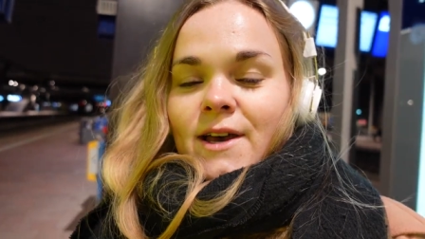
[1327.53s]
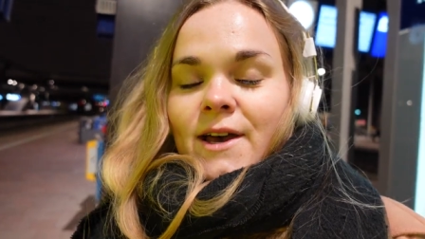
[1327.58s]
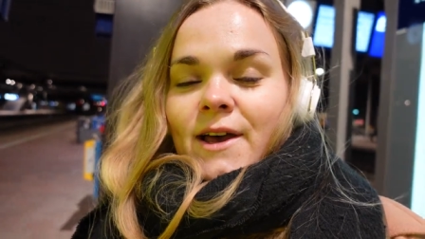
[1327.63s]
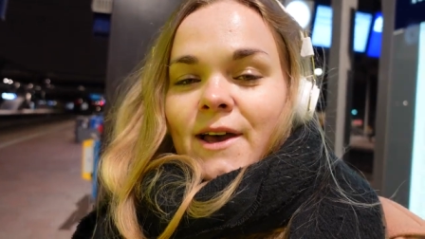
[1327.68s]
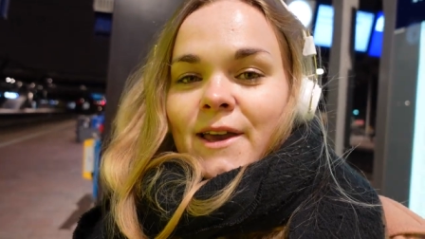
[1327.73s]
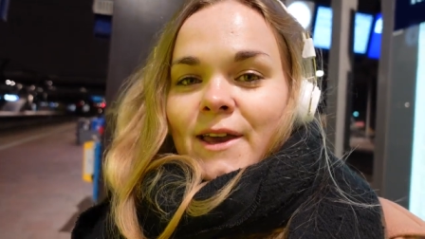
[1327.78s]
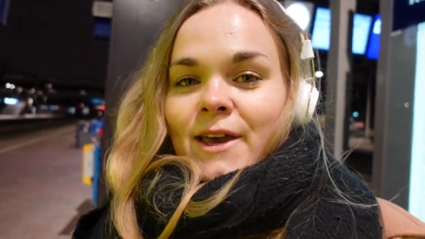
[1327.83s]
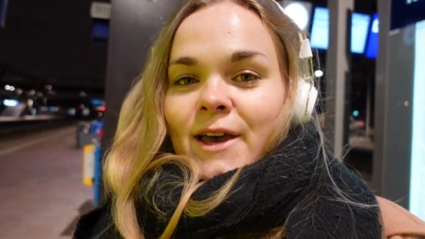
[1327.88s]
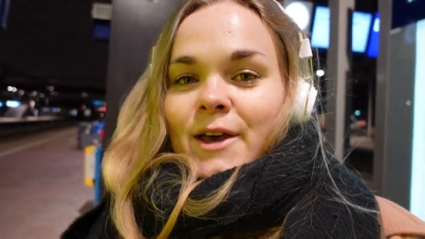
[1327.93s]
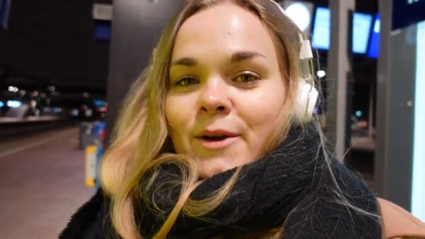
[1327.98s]

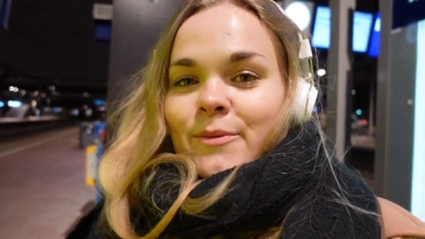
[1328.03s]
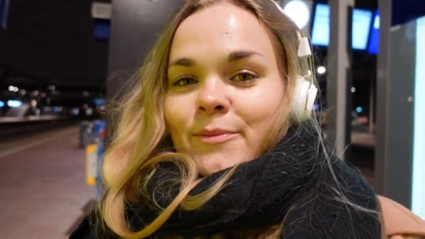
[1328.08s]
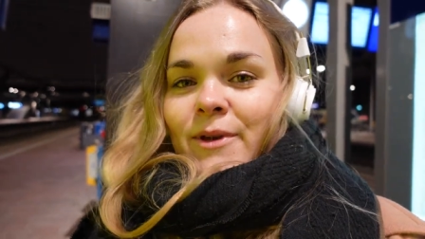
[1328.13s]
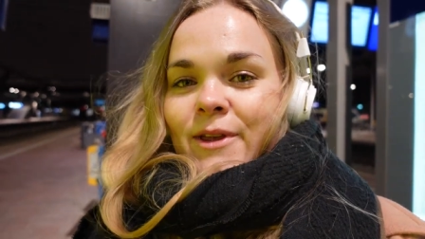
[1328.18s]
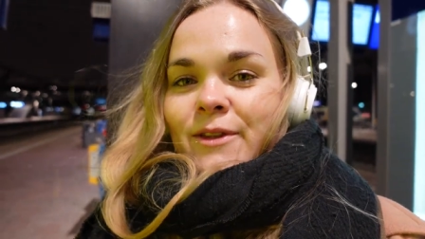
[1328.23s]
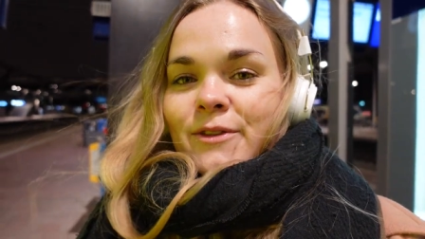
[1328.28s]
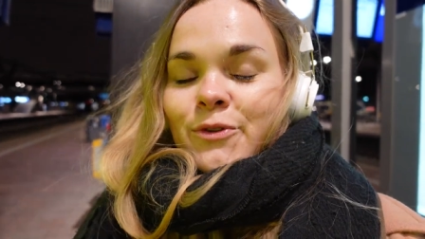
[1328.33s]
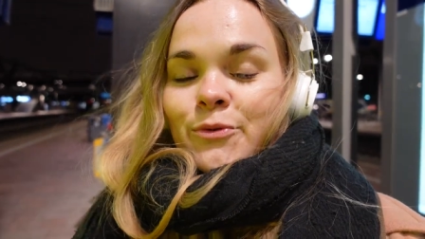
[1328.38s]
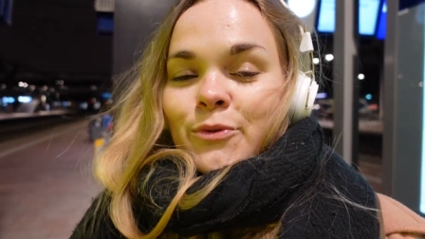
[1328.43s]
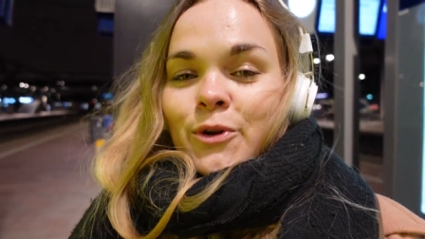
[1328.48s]
I am
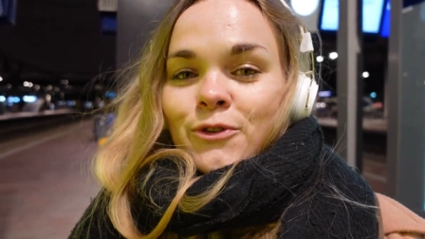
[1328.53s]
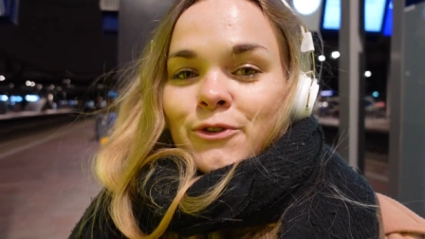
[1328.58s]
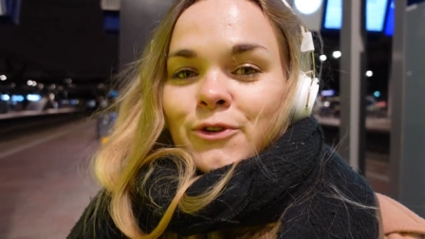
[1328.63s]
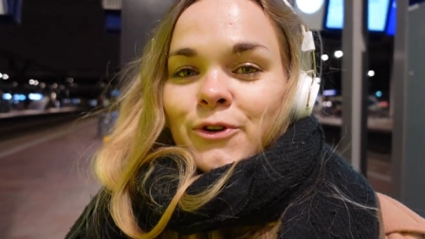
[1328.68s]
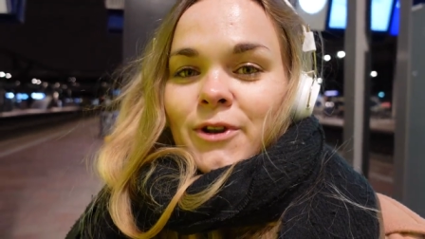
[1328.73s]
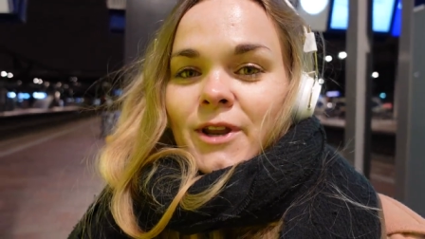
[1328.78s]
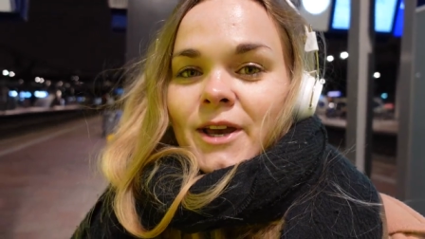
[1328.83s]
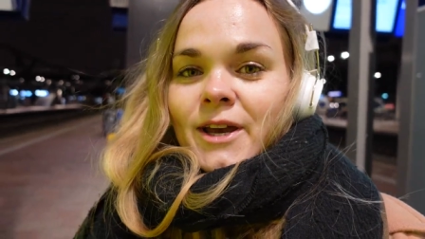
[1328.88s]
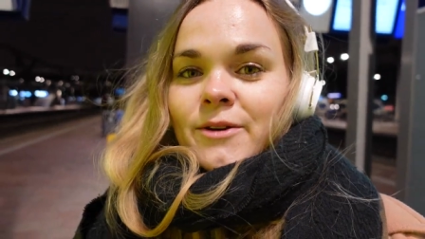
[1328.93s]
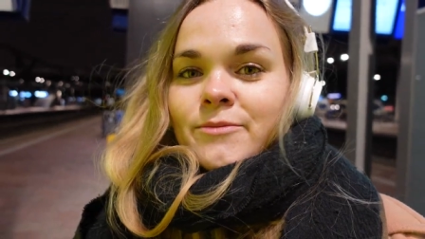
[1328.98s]
at the
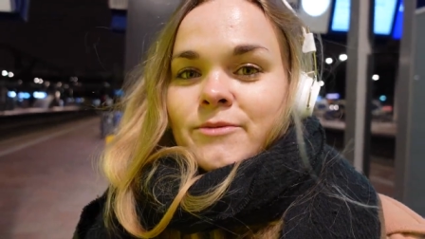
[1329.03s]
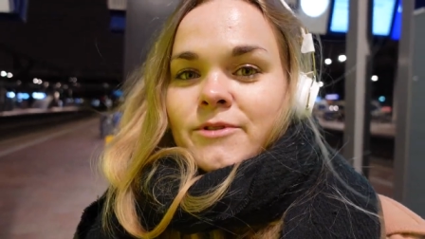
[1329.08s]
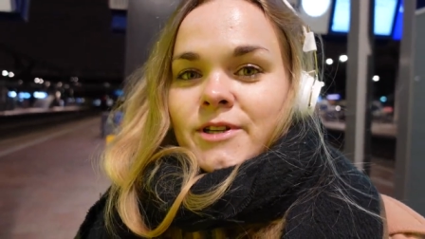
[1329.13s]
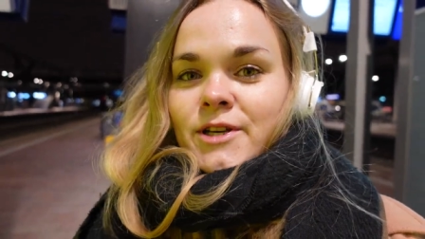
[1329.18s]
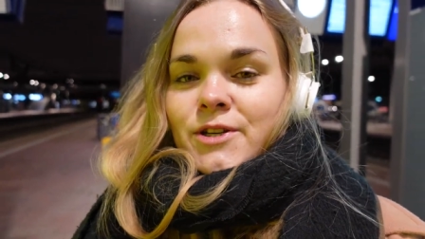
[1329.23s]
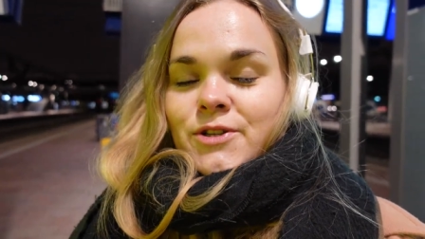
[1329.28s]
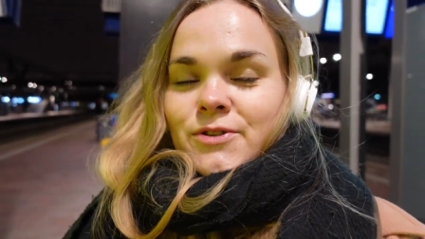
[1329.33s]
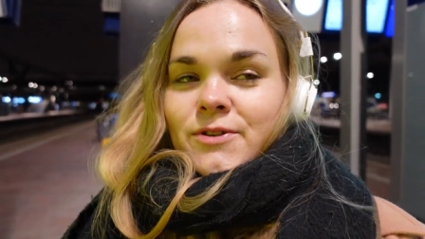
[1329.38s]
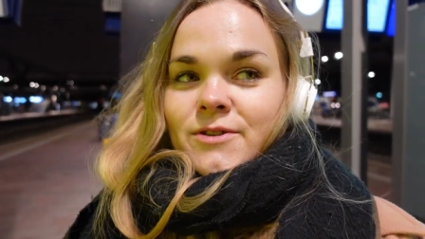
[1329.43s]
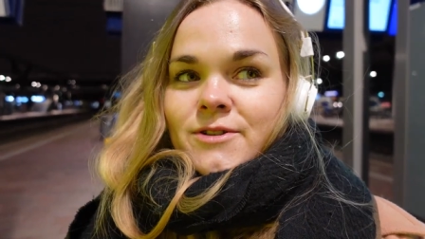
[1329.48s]
Rotterdam
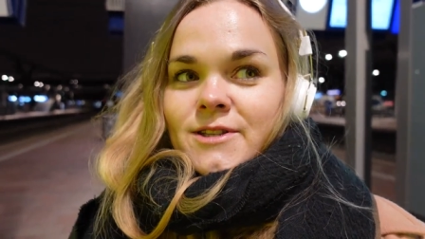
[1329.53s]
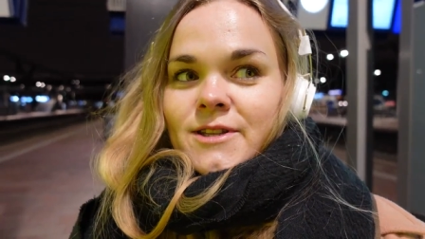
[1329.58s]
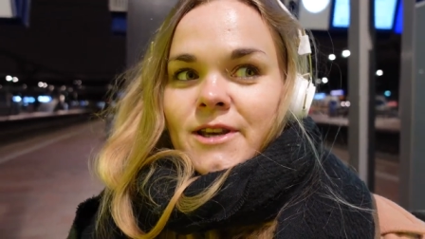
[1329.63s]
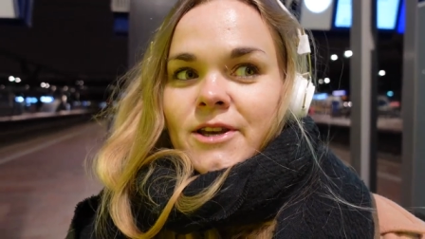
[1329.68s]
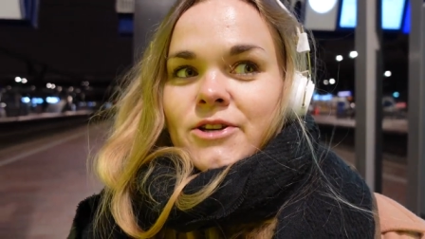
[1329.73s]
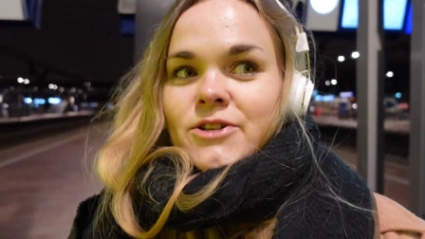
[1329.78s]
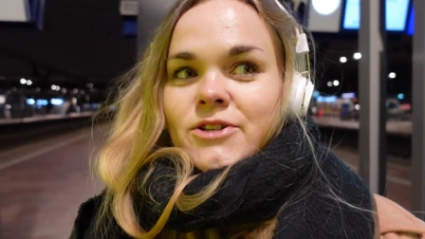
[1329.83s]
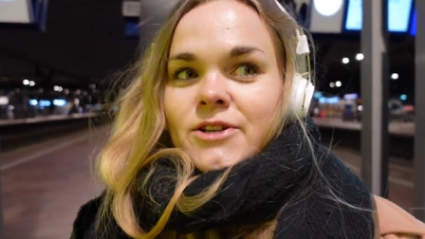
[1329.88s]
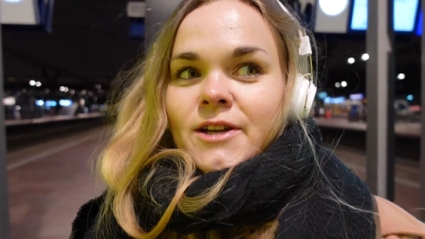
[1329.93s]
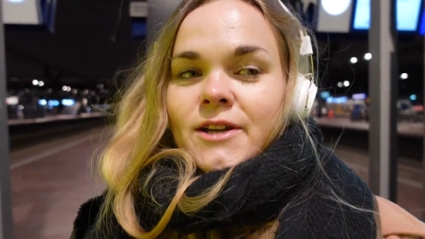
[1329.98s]
Central
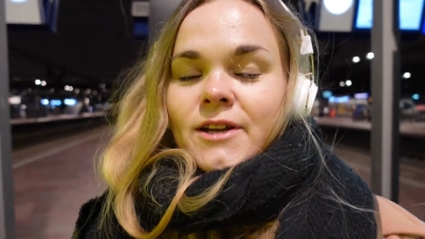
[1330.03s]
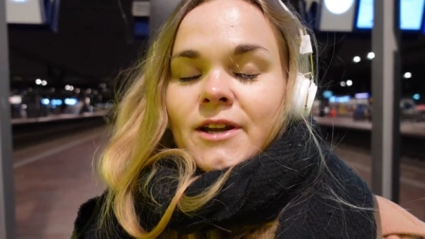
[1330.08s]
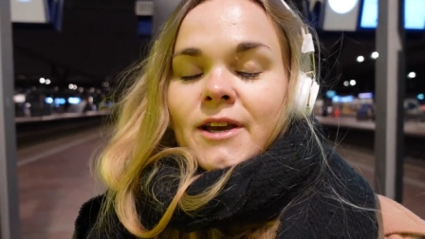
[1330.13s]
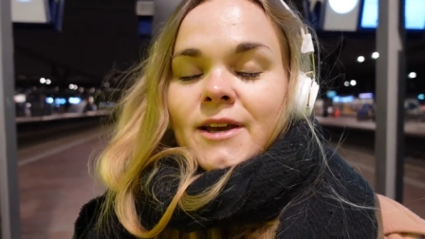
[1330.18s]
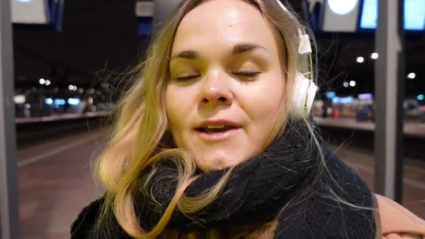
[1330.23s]
Station